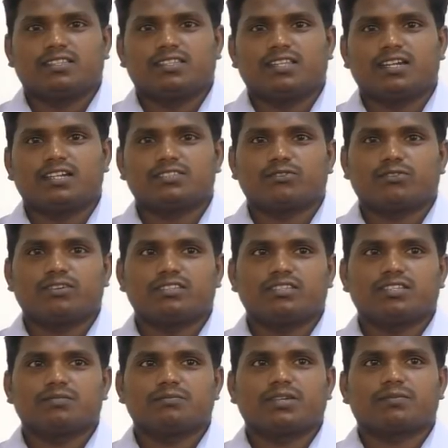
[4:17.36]
that is the only
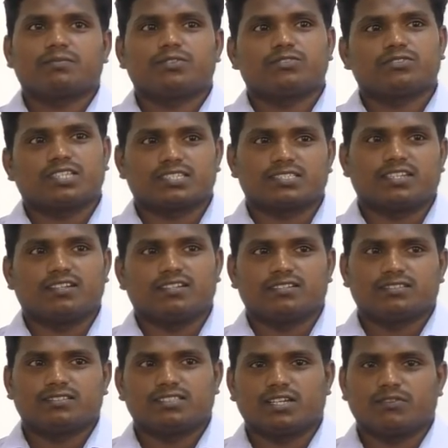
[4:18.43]
thing make me to sustain
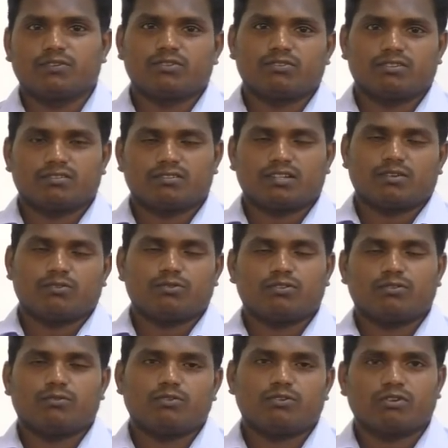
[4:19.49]
everyone uh, who,
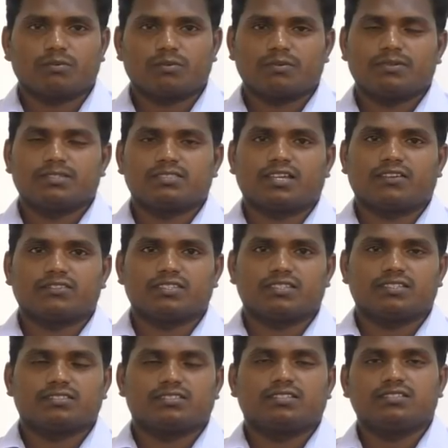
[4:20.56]
whoever maybe is having the
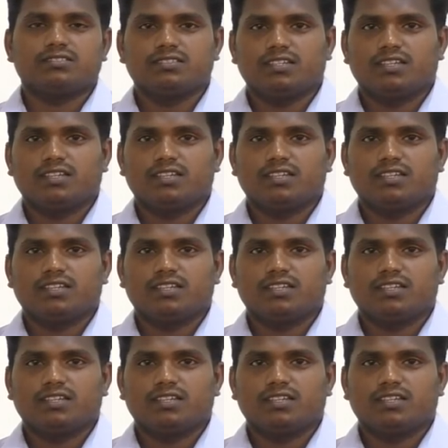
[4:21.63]
test series